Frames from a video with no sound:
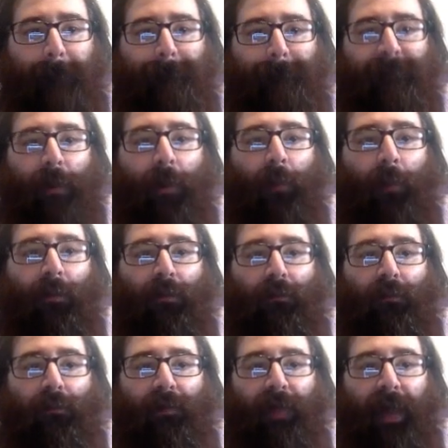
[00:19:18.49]
Now I want to
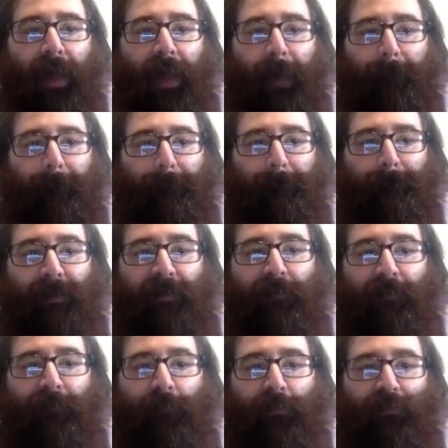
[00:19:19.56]
look at my
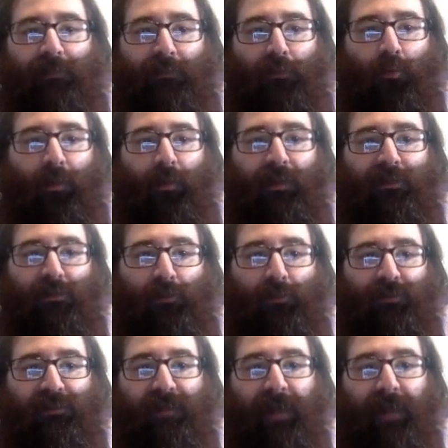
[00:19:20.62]
differential equation,
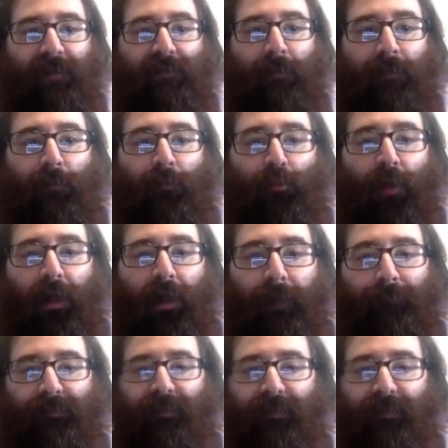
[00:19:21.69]
which is x double prime plus